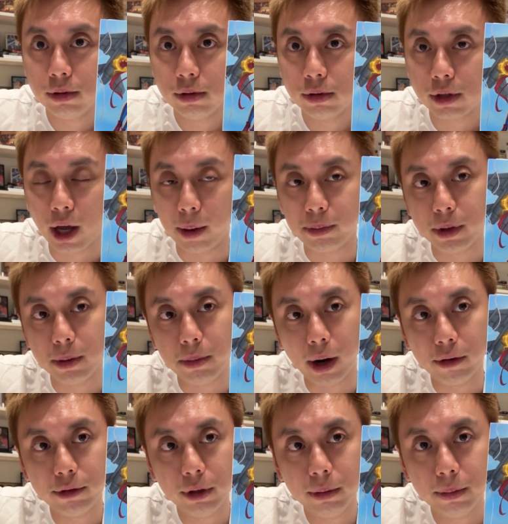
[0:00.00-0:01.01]
Captain
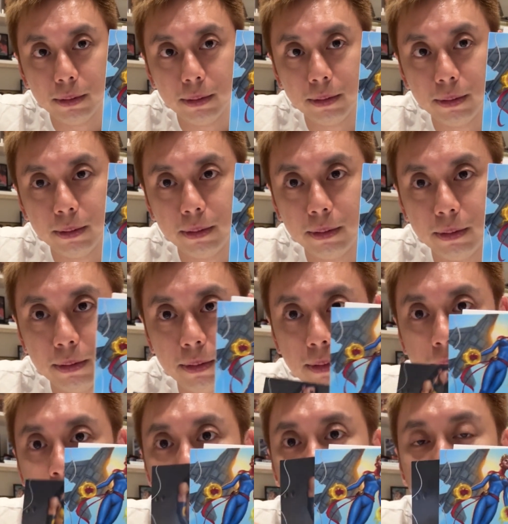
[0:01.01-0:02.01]
Marvel.
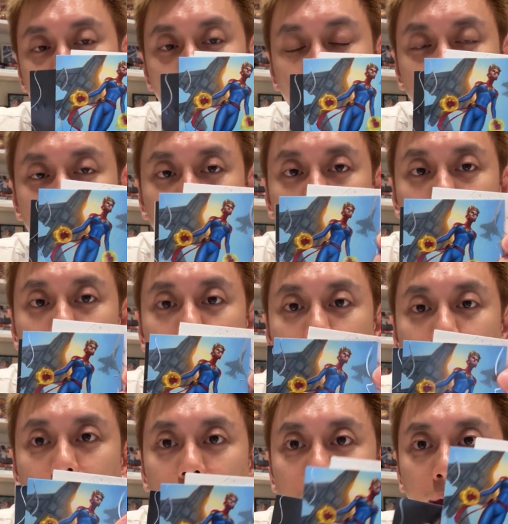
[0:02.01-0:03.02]
Cool.
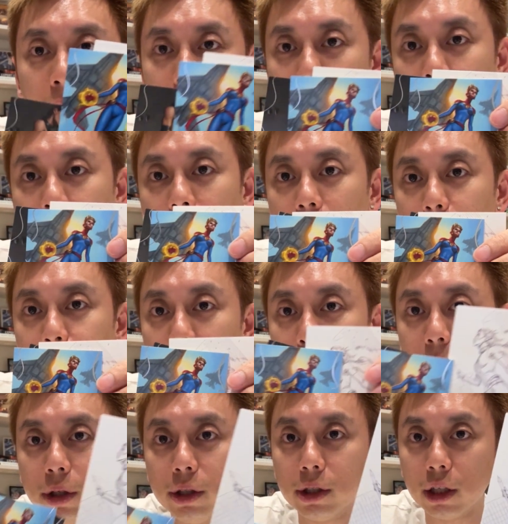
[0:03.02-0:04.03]
And
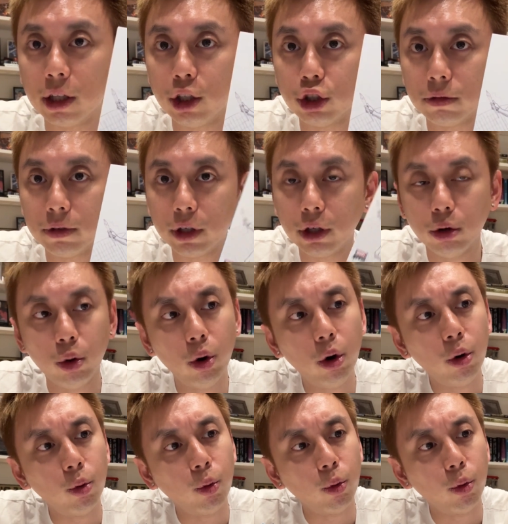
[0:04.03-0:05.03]
probably signature over here.
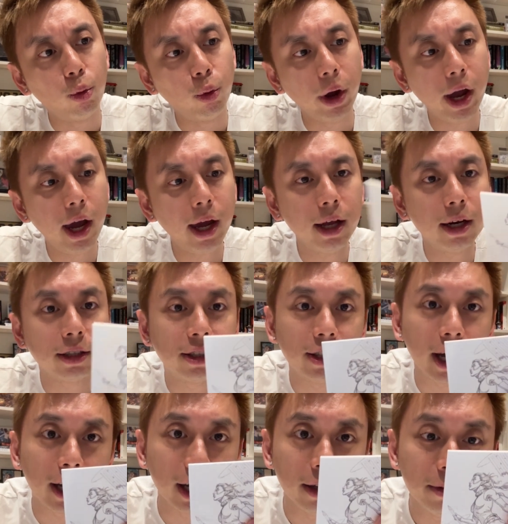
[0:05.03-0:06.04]
Oh, wait a
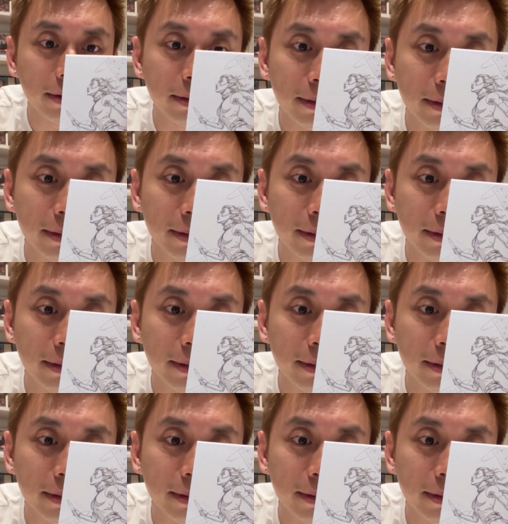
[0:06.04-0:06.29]
second.